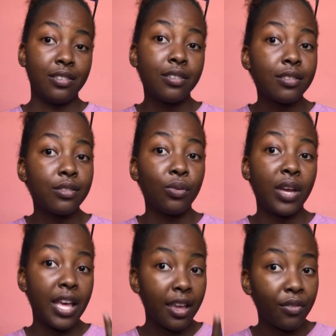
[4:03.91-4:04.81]
So
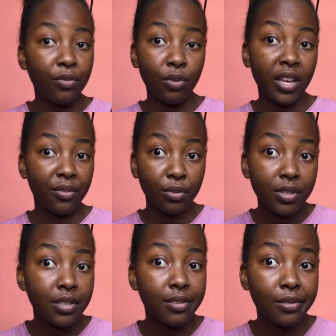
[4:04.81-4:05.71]
A for
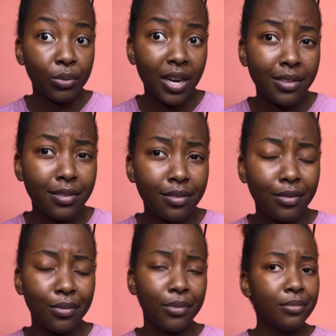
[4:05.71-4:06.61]
effort to us,
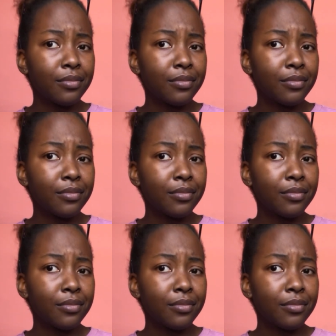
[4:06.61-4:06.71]
it